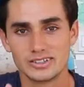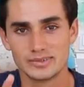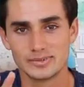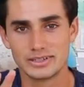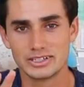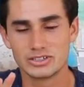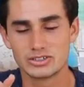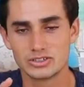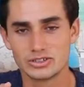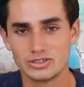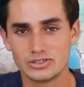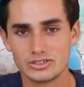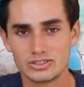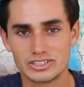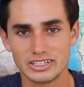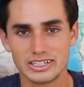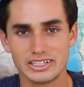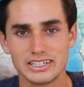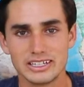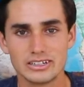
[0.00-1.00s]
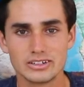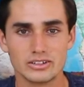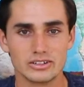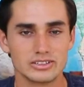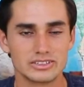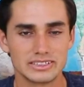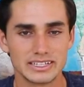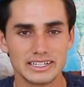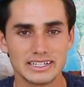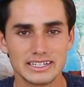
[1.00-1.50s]
Make sure you're sitting or
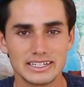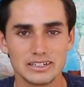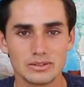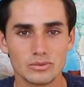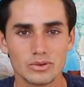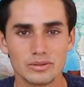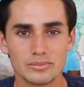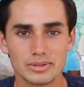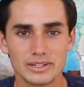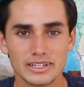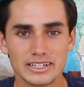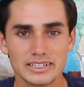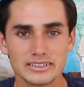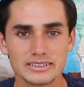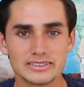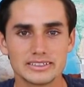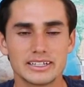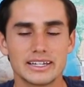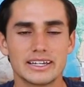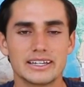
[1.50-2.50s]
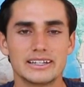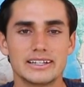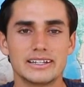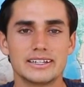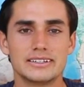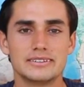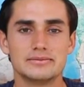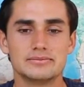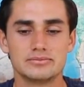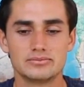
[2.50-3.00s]
standing in one place and
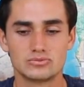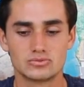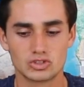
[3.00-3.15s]
then